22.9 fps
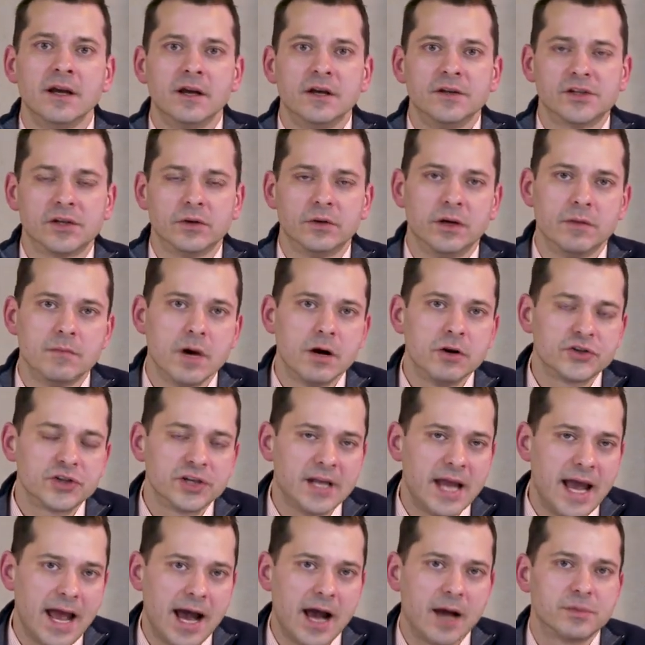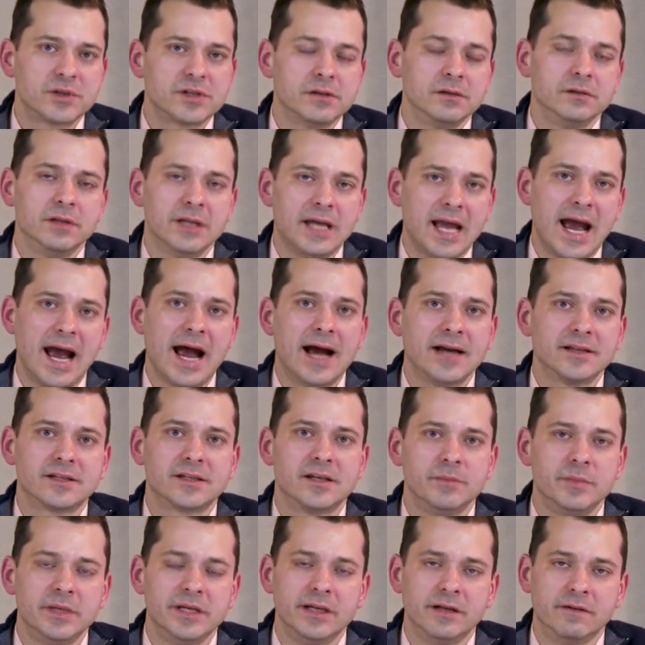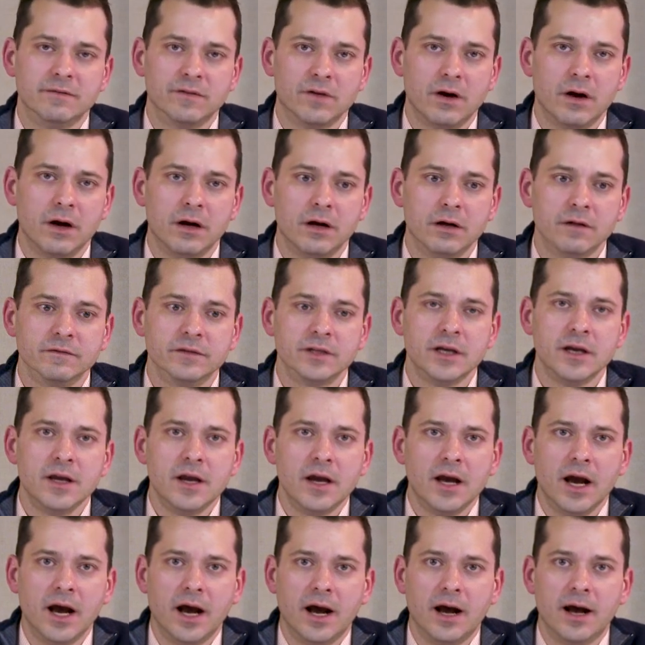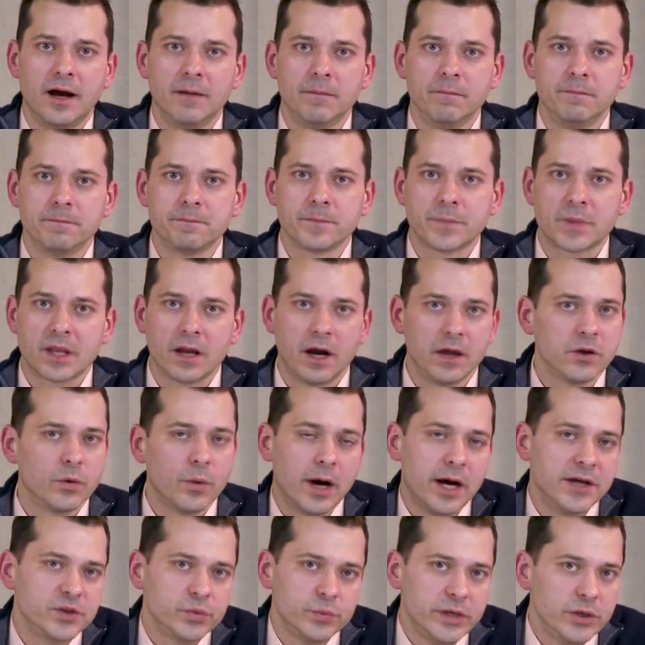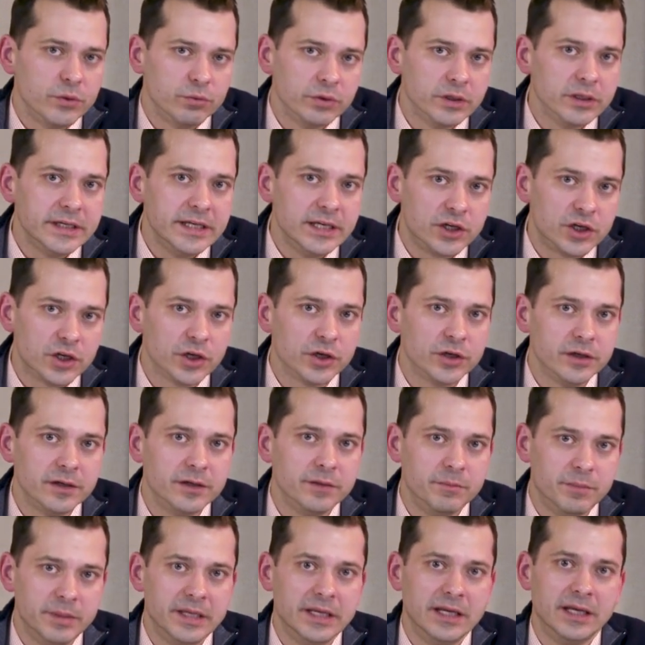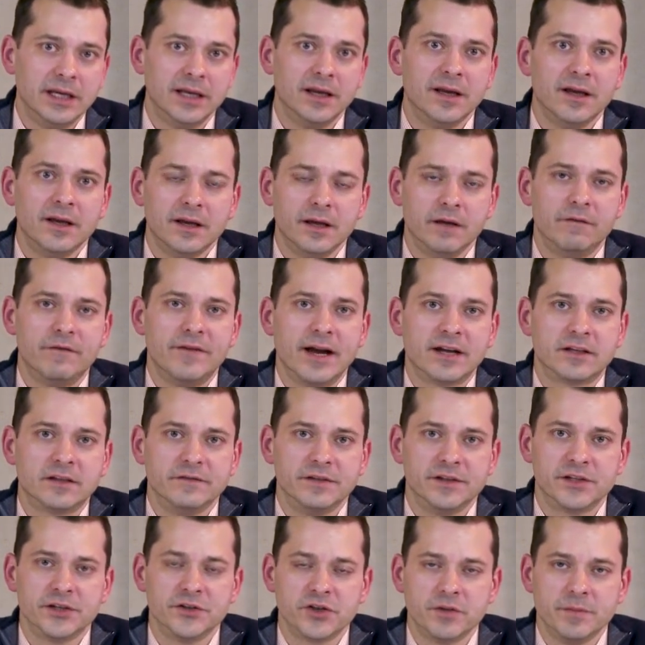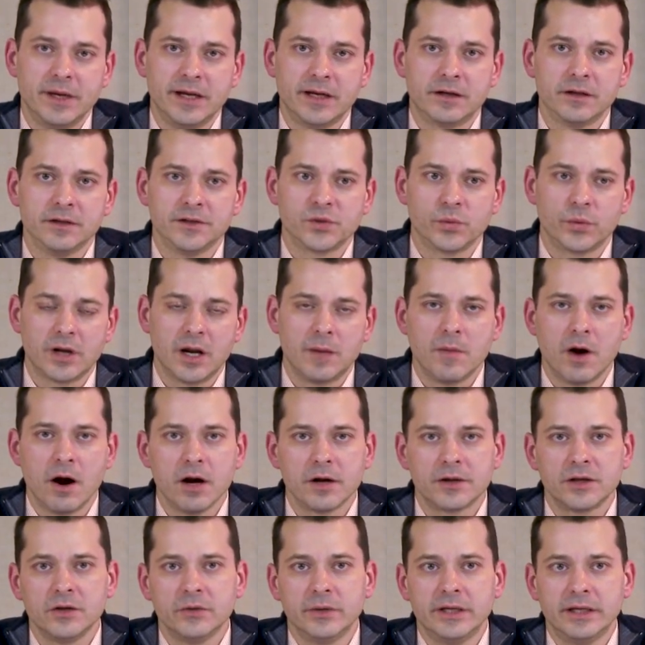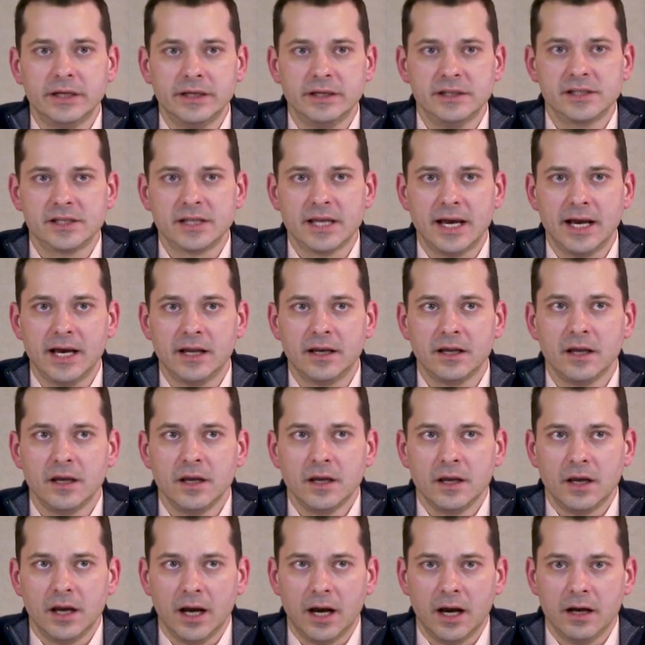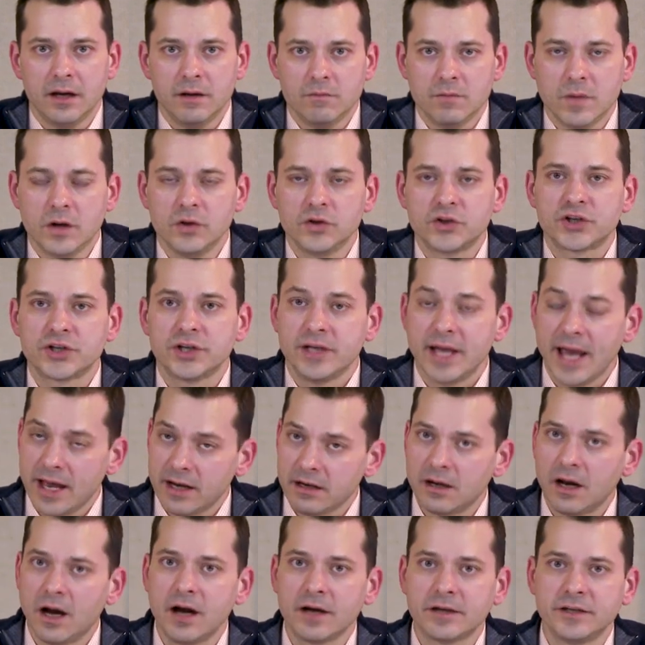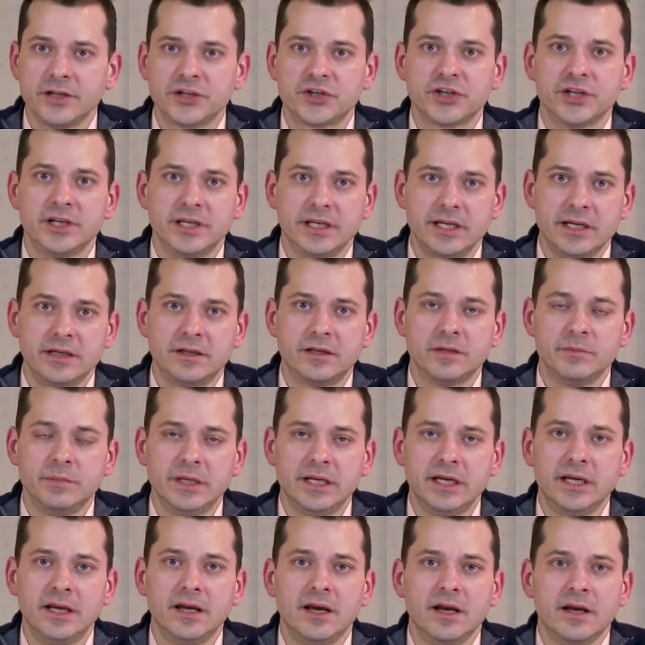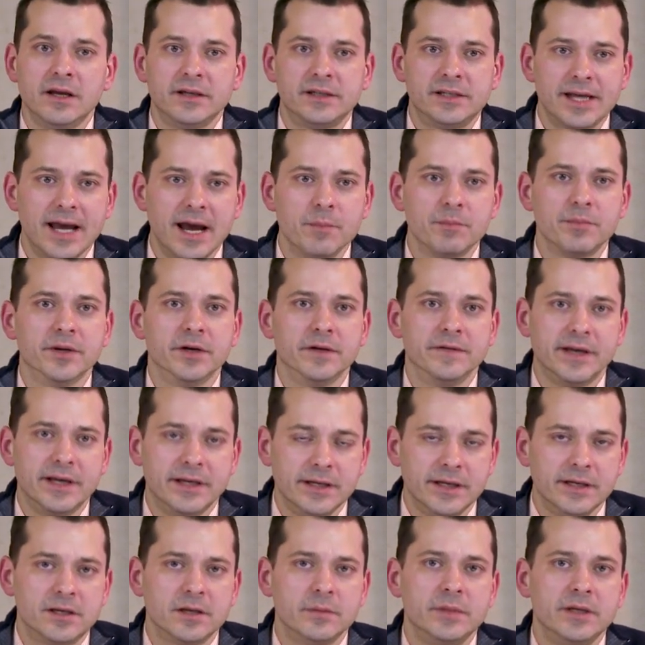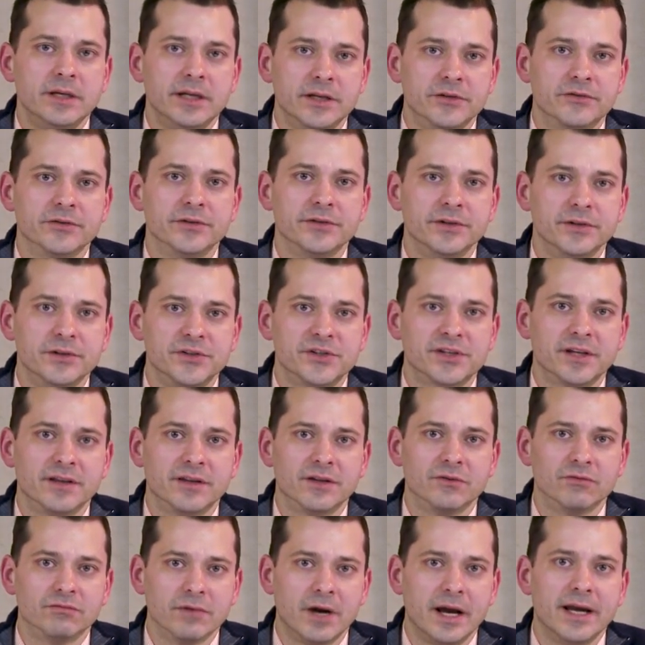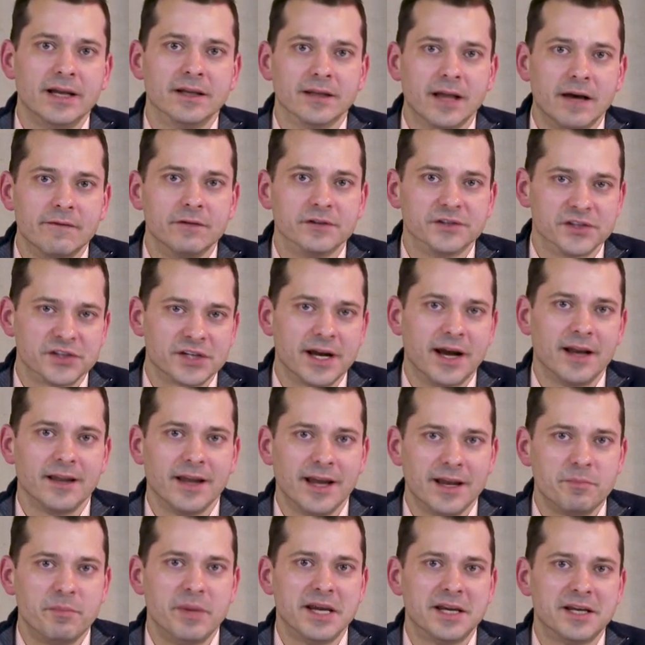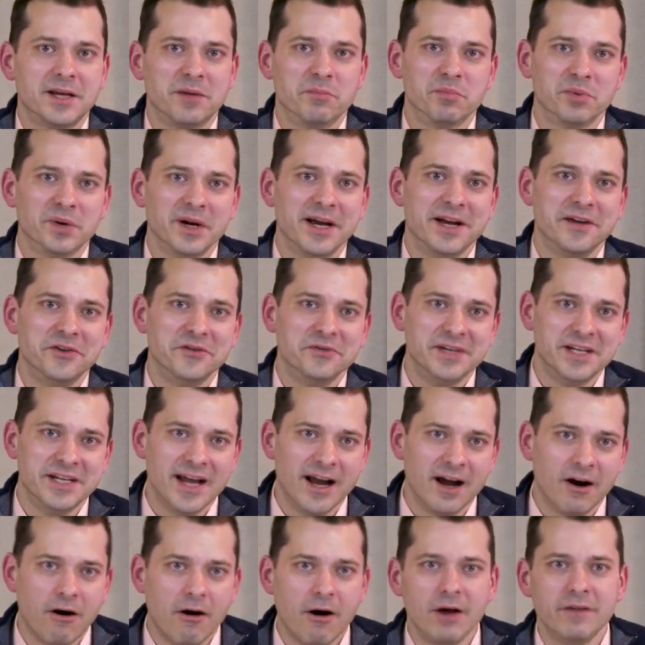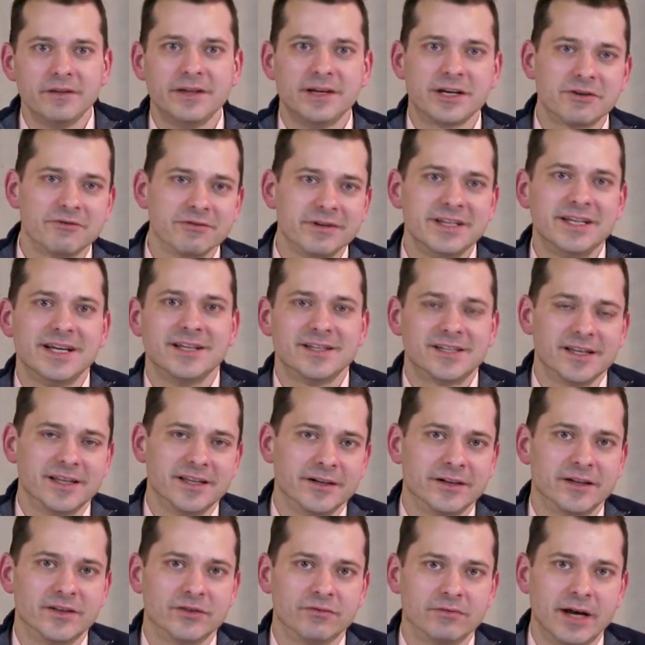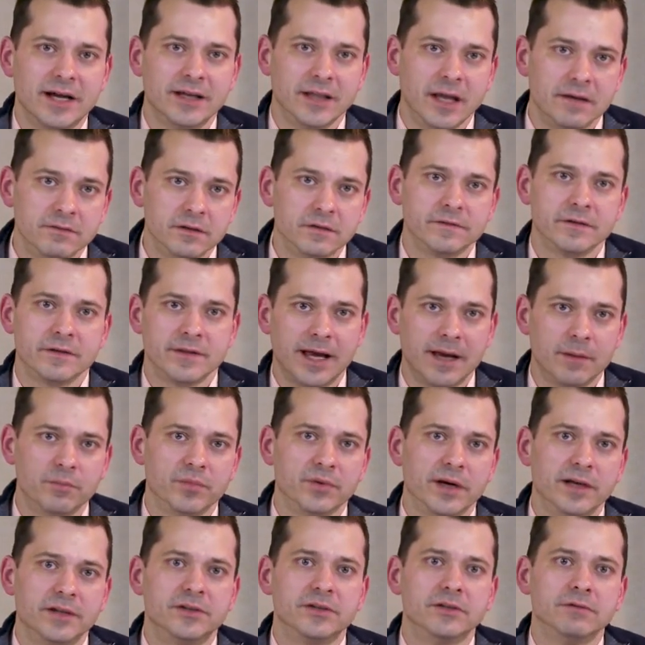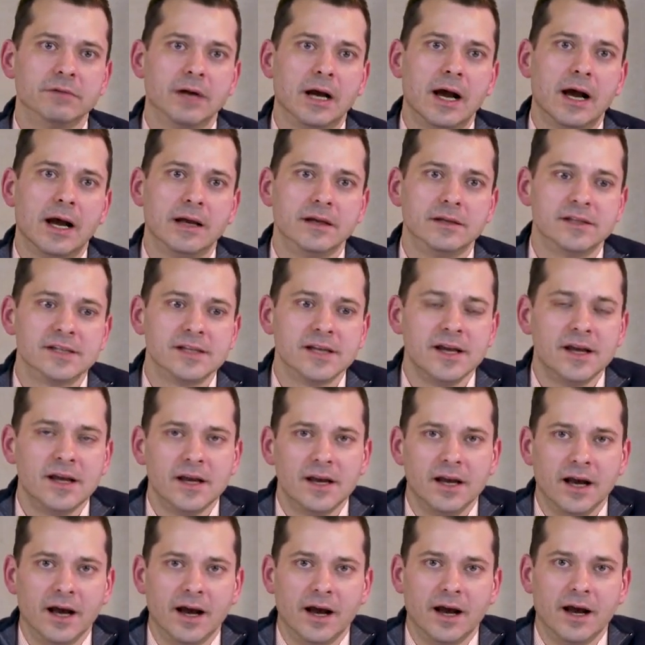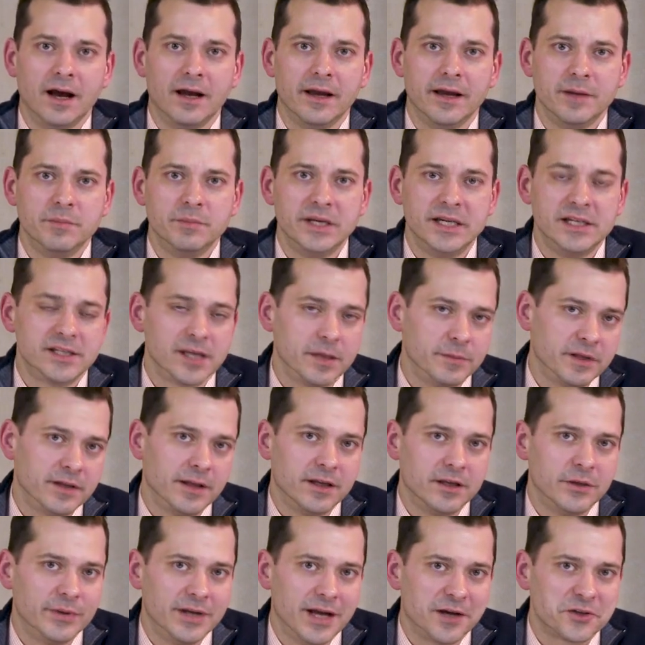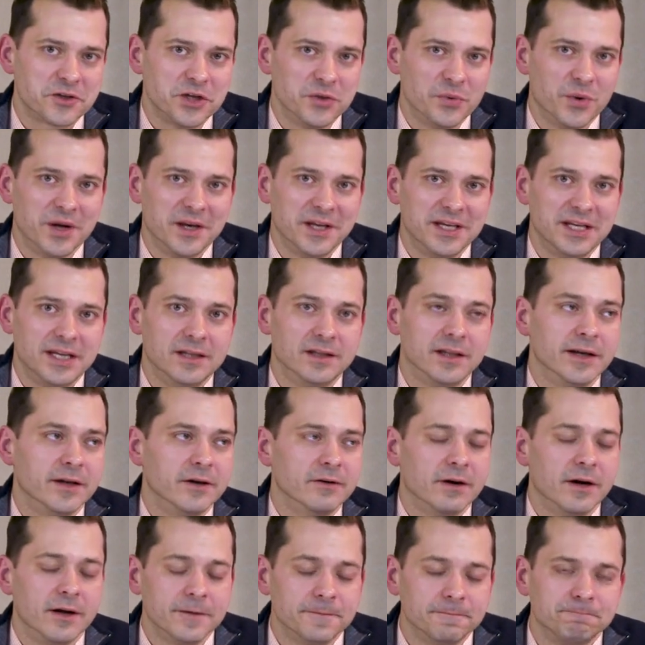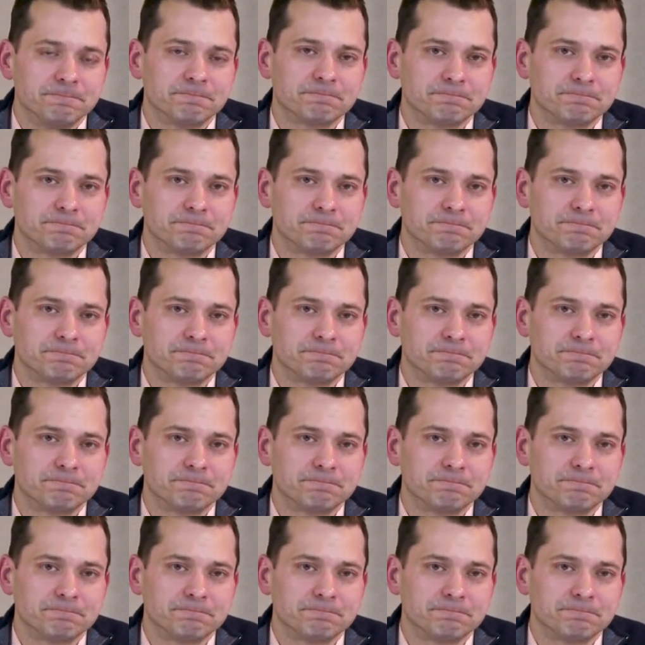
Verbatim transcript: So emotion absolutely has to be involved. Um, otherwise, we really couldn't be effective decision makers. What I'm arguing is that uh, emotion and cognition need to be tempered. They need to be introduced at the right levels. It's kind of like baking bread. You need all the ingredients in there at the right level for that bread to rise uh, and be something that you would actually want to eat later on.